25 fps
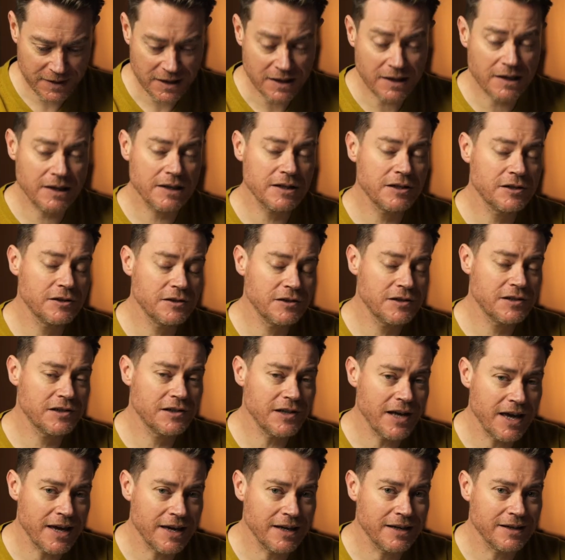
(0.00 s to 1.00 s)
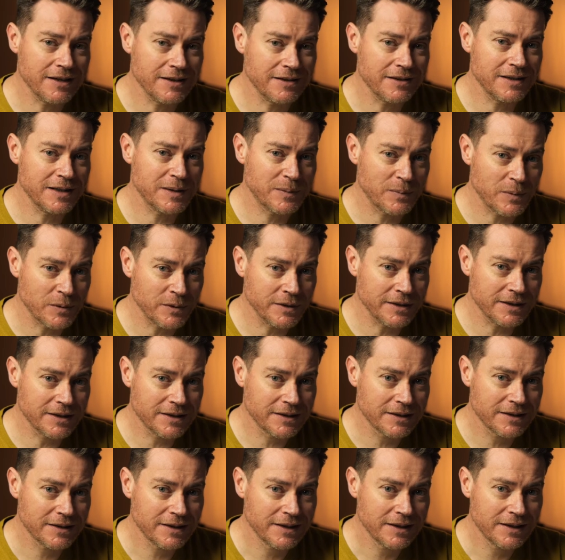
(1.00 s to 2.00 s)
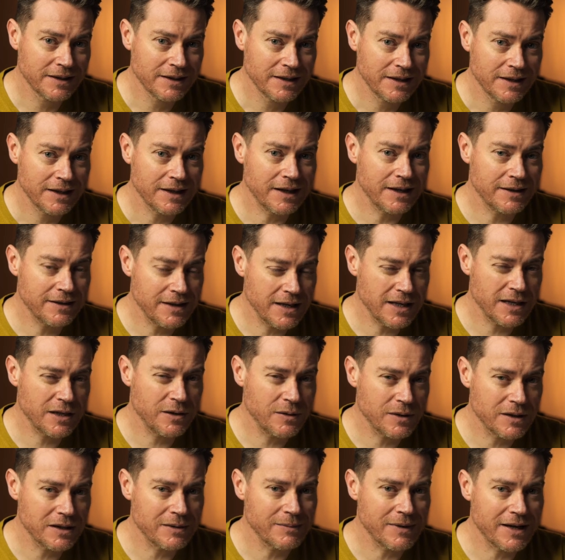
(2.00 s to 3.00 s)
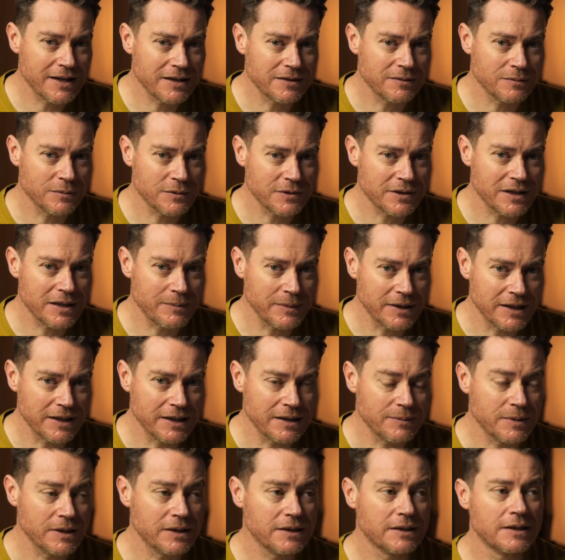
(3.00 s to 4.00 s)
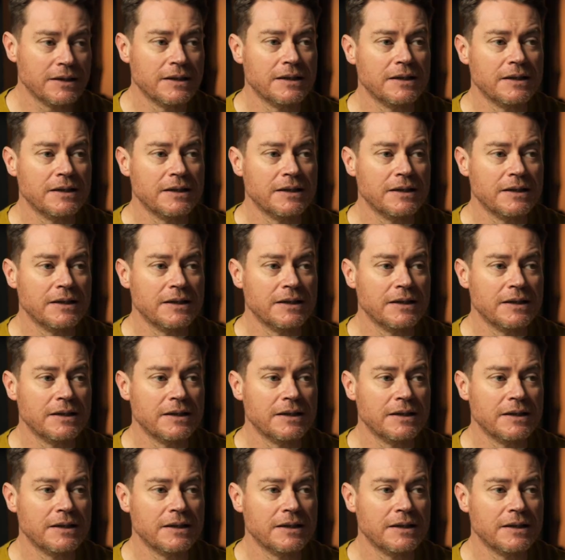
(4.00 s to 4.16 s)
I should say at this point, I think you can imagine what's coming here, but